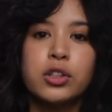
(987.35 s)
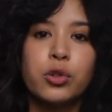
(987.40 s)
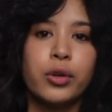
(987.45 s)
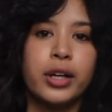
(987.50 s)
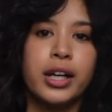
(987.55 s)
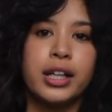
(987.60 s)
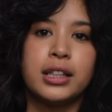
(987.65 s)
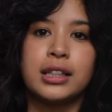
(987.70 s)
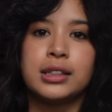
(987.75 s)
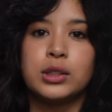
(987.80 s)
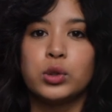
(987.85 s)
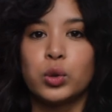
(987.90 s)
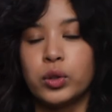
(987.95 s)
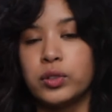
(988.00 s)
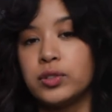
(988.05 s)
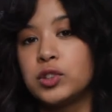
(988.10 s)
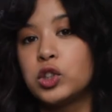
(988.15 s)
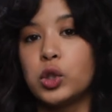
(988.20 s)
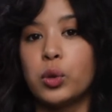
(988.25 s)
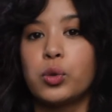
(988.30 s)
create that sort
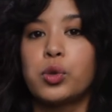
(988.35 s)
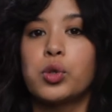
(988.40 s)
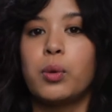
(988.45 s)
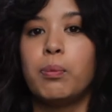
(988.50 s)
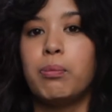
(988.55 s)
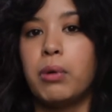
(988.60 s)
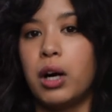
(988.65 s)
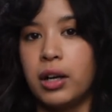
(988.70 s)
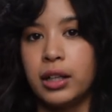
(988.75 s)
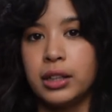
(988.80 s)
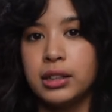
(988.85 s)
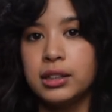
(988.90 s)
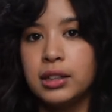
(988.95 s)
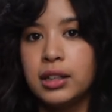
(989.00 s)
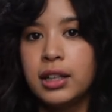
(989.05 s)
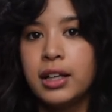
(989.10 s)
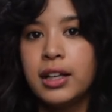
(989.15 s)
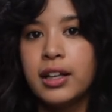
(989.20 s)
of social bond